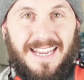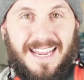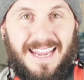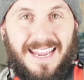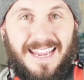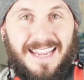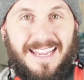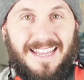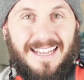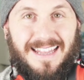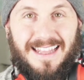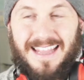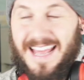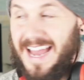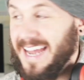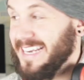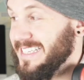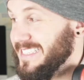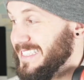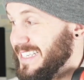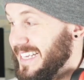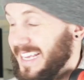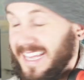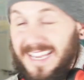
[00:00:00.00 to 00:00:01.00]
And
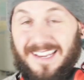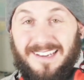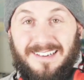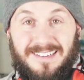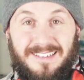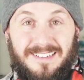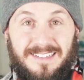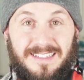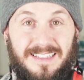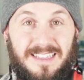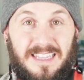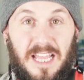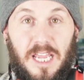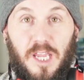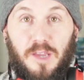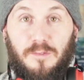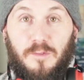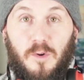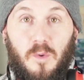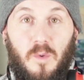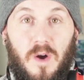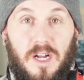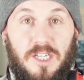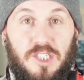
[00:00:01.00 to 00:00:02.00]
that is it. Thank
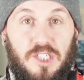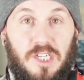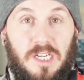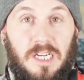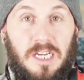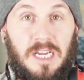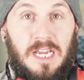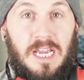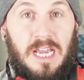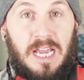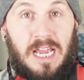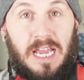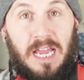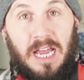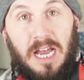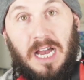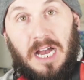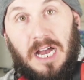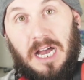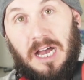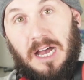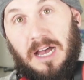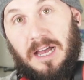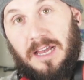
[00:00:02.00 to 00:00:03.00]
you for watching.
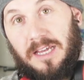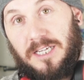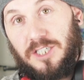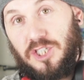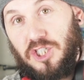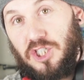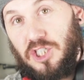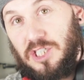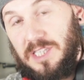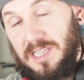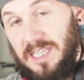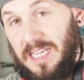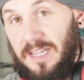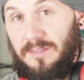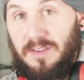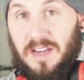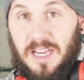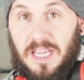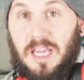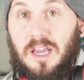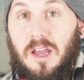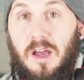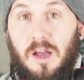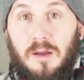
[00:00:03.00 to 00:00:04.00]
Leave
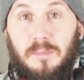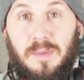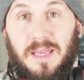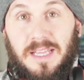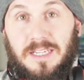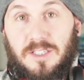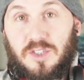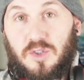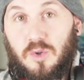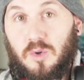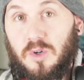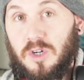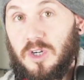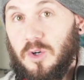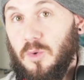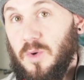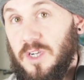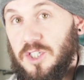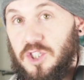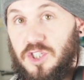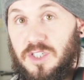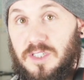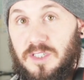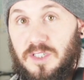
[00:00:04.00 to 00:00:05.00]
any comments or
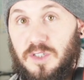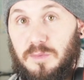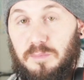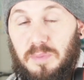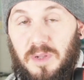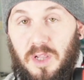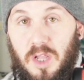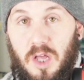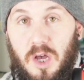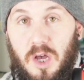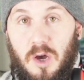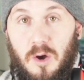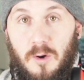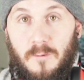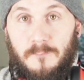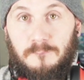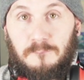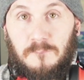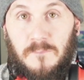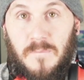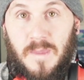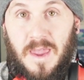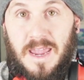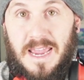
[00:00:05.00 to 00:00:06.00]
questions
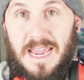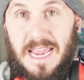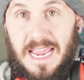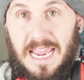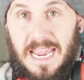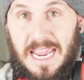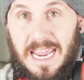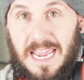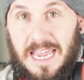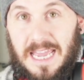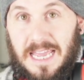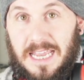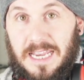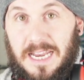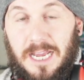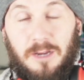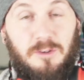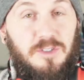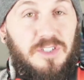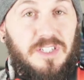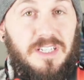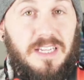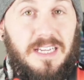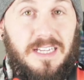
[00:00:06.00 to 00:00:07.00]
below, and I
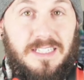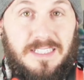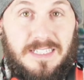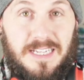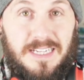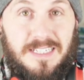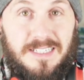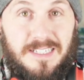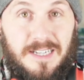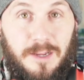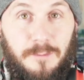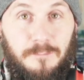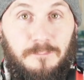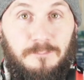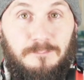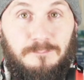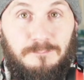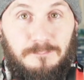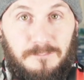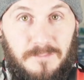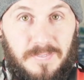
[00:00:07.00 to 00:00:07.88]
will see you guys next time.